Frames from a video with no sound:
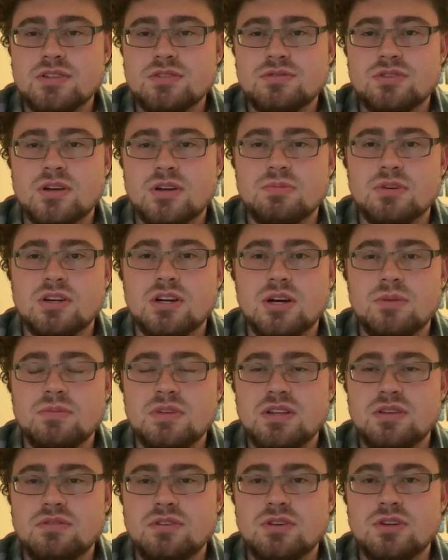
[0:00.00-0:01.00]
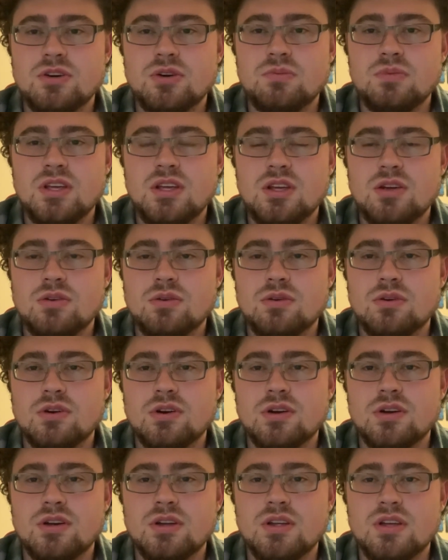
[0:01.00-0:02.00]
Drop a comment if you know me,
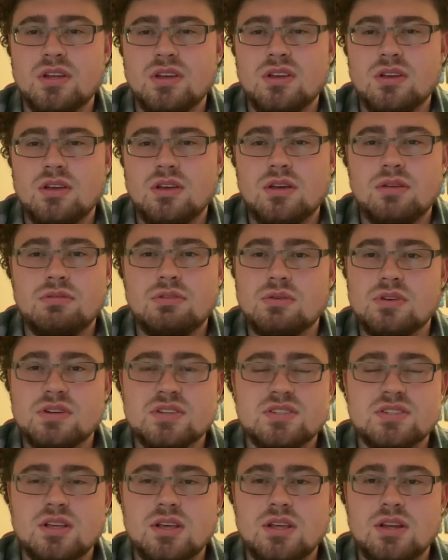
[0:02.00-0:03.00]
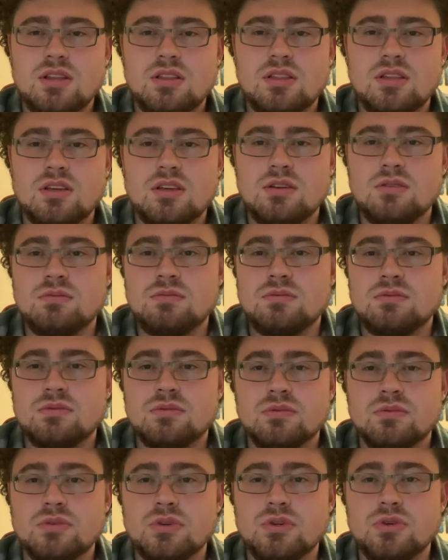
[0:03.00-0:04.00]
or if you want to say anything,
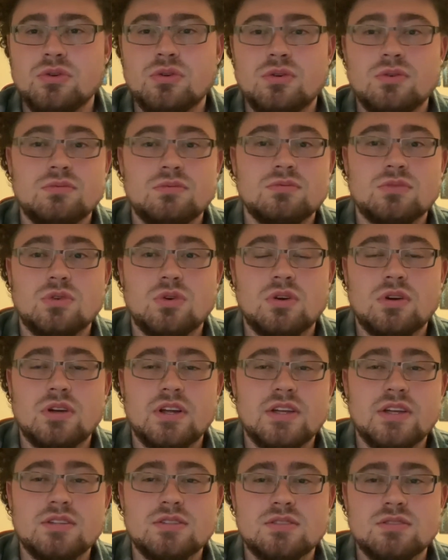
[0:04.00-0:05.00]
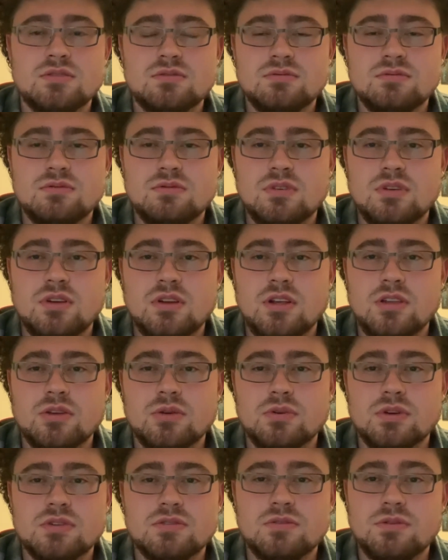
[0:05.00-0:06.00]
rude or nice, either
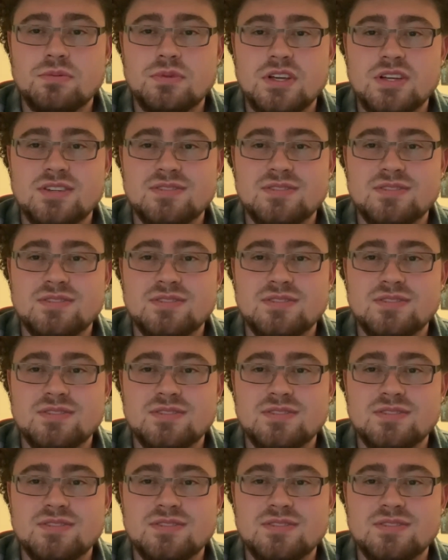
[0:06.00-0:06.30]
works for me.